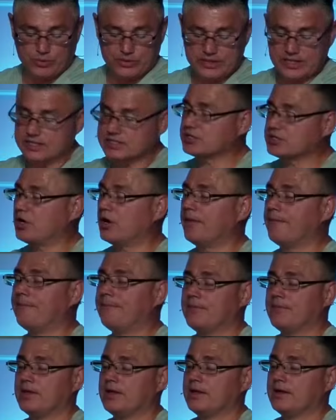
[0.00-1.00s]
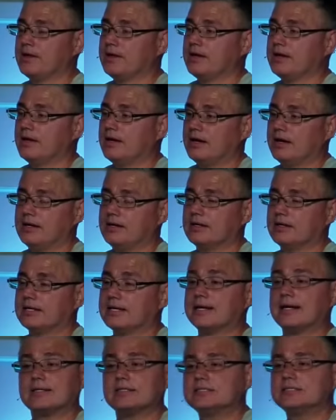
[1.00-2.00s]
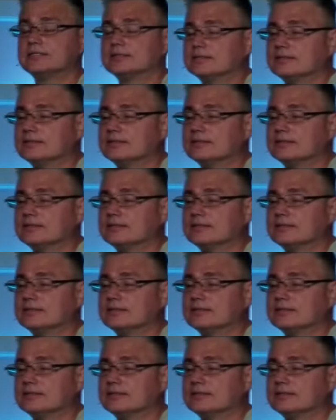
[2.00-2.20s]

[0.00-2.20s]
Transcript: they saw. Can I just,